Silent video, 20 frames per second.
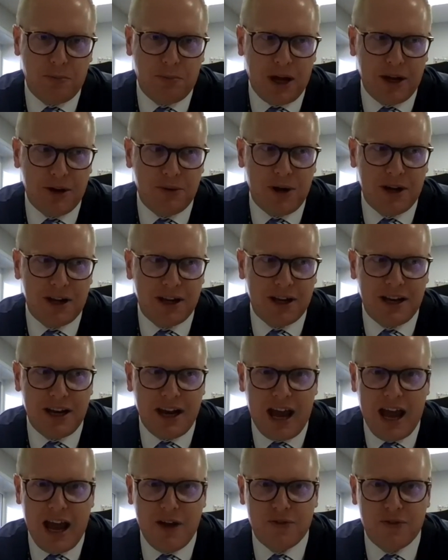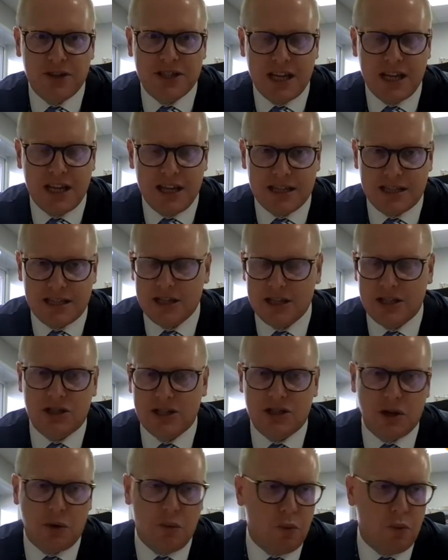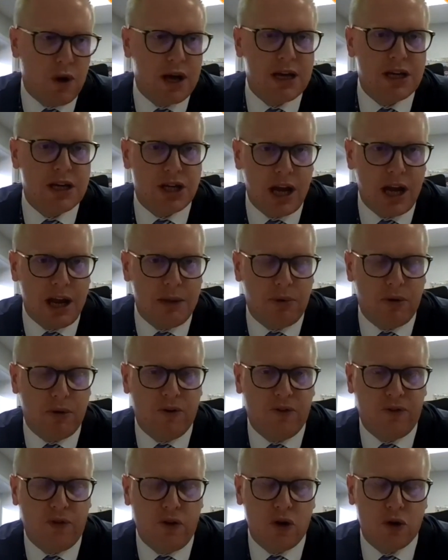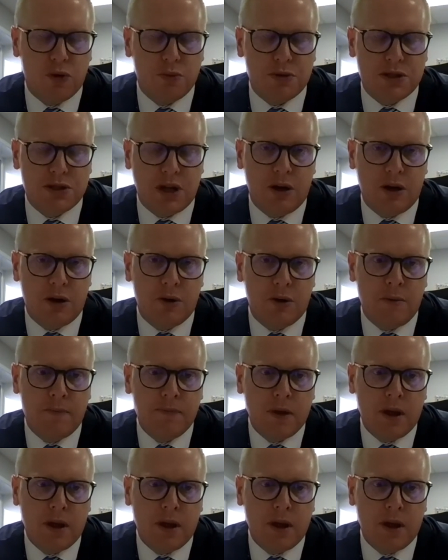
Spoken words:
bandwagon ever since in some way, shape or form. So,